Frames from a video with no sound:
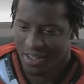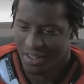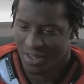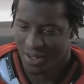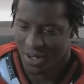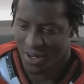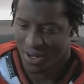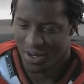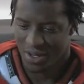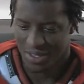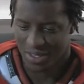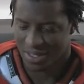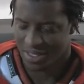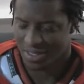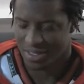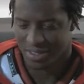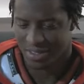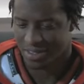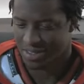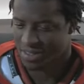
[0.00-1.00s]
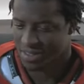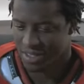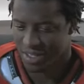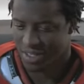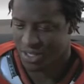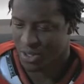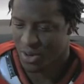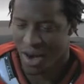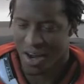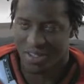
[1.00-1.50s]
You know,
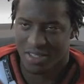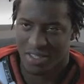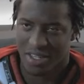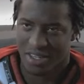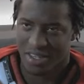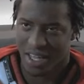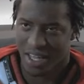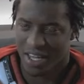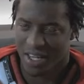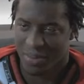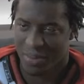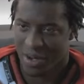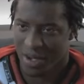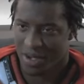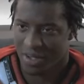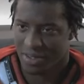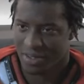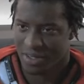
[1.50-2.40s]
it's crazy to think about,